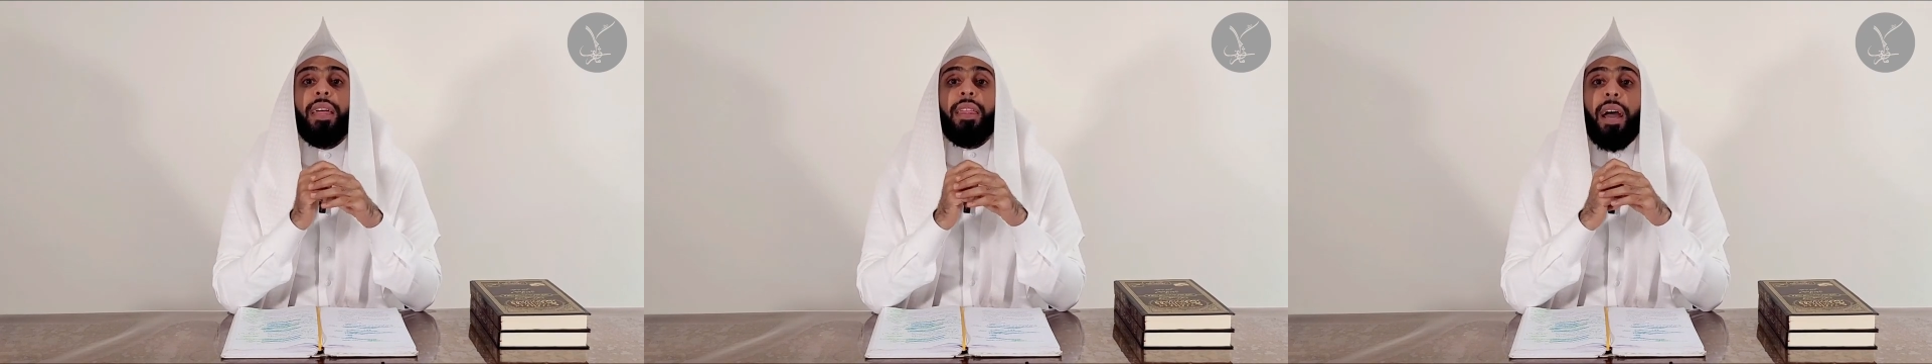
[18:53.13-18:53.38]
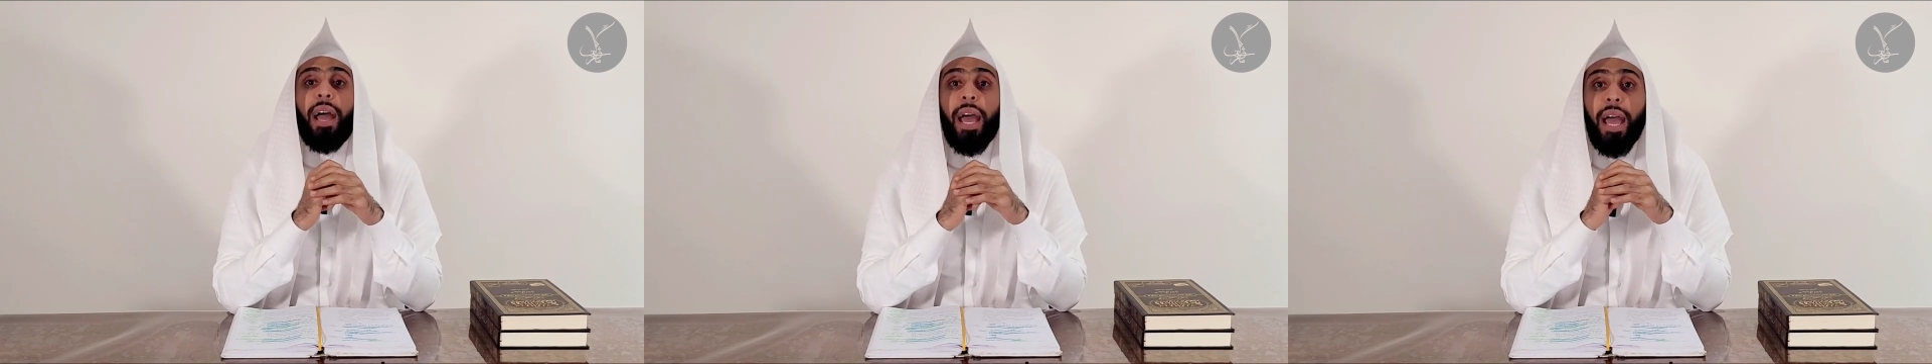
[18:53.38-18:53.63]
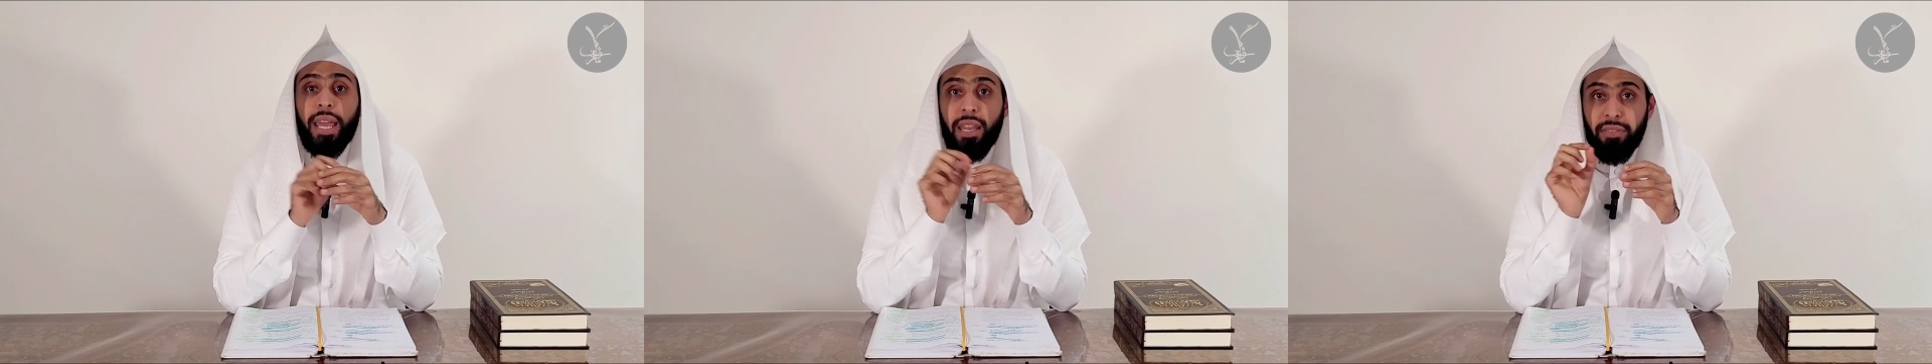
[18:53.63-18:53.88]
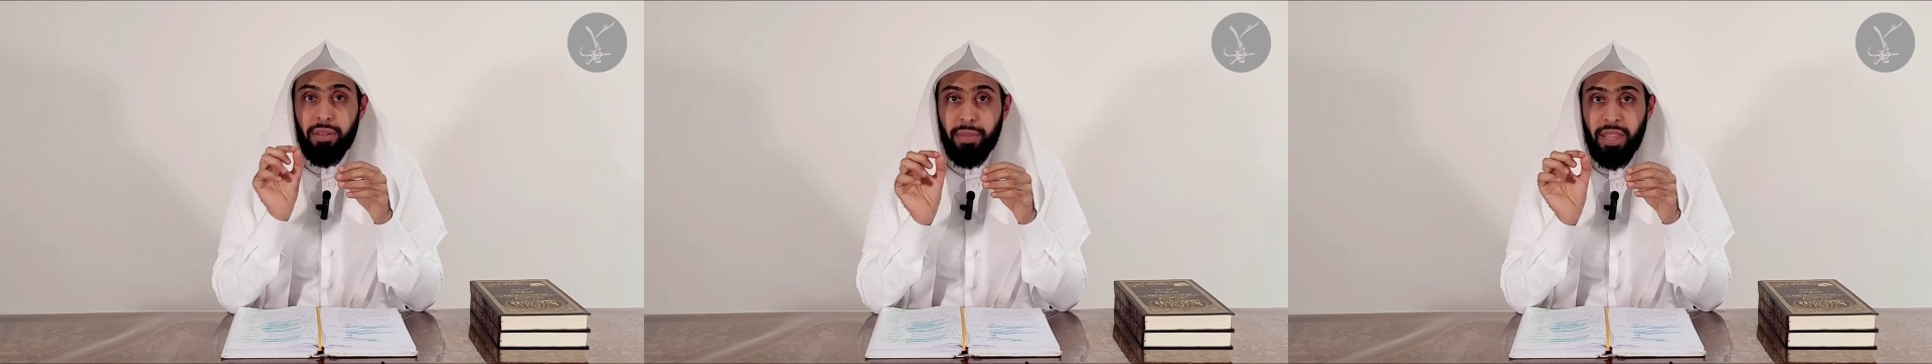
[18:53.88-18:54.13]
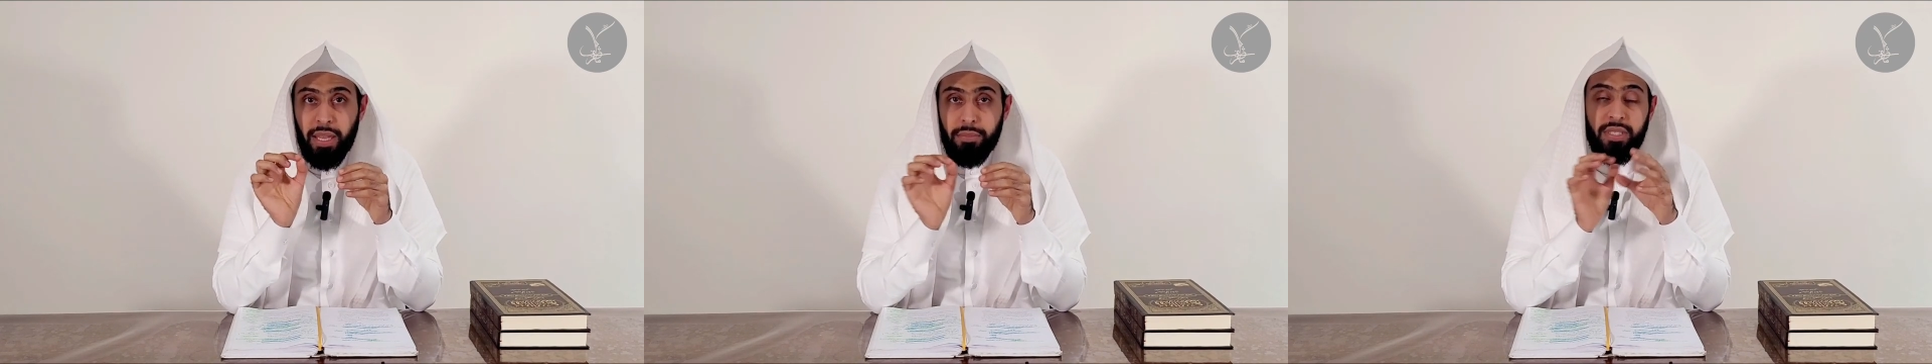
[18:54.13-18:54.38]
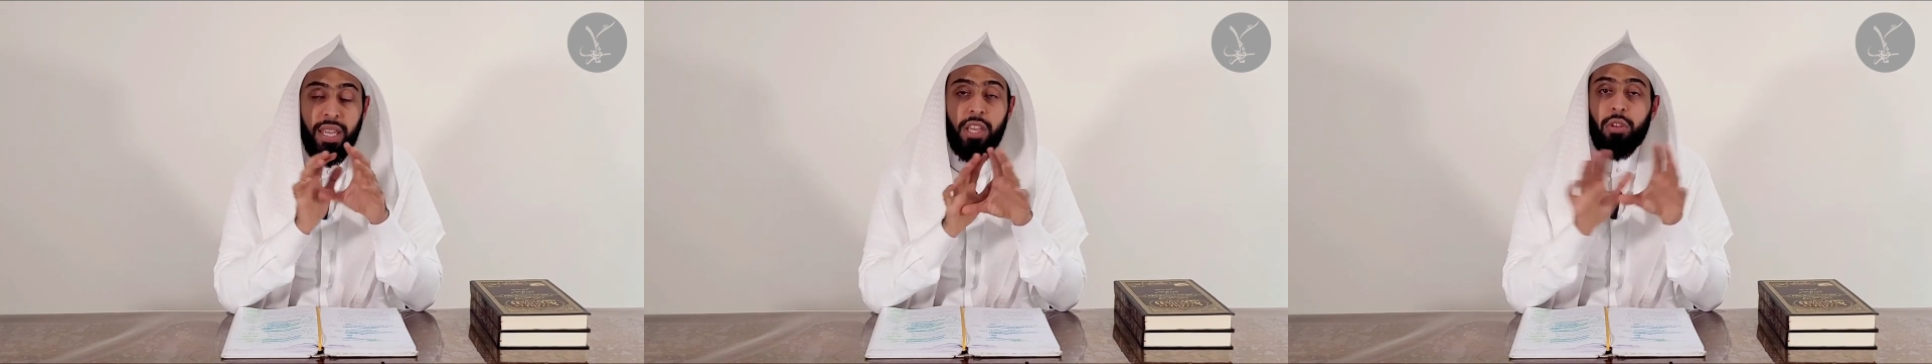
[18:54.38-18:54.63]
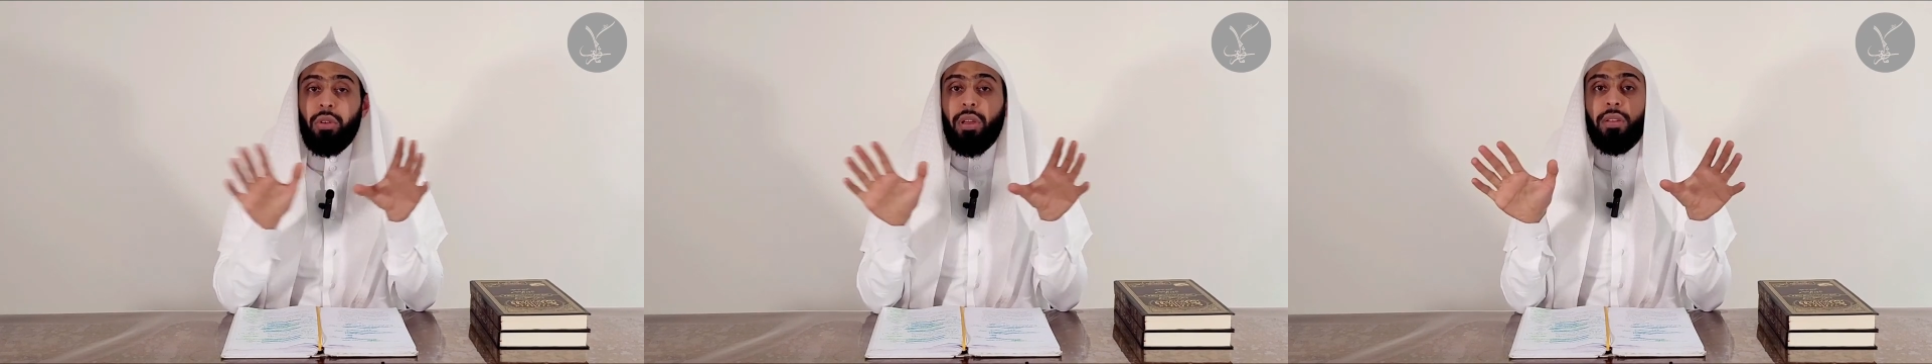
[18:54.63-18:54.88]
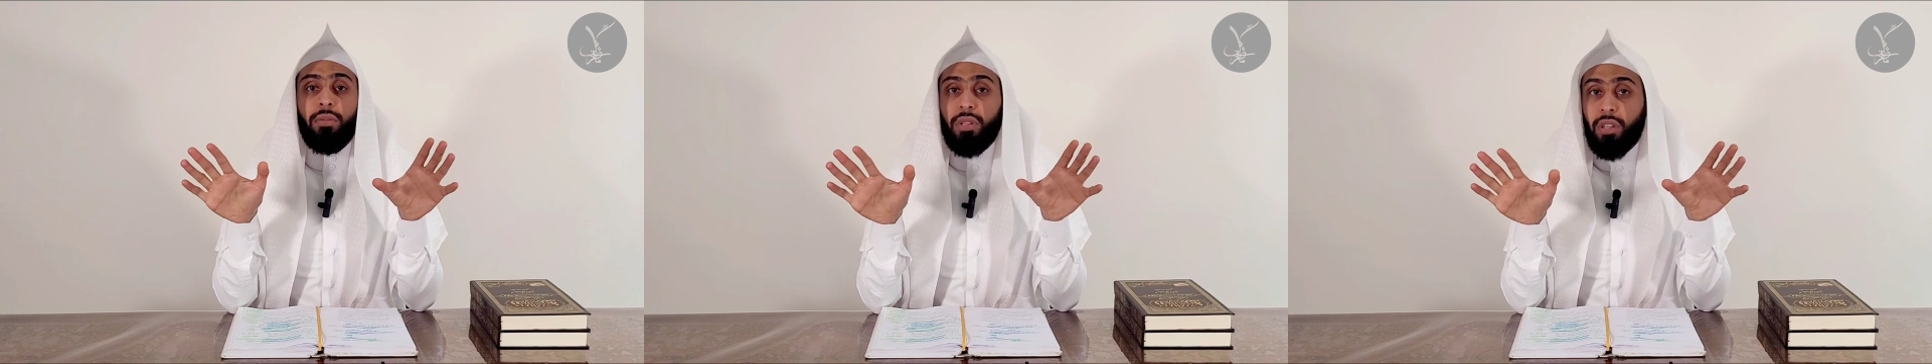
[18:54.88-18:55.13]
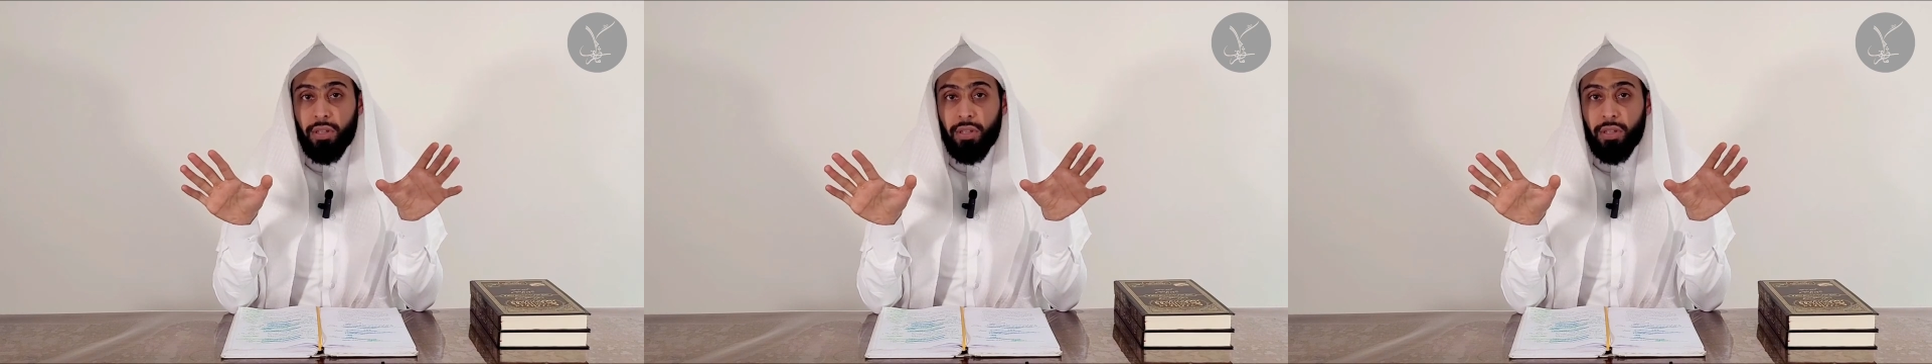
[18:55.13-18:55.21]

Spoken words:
the Hanafi madhab say it will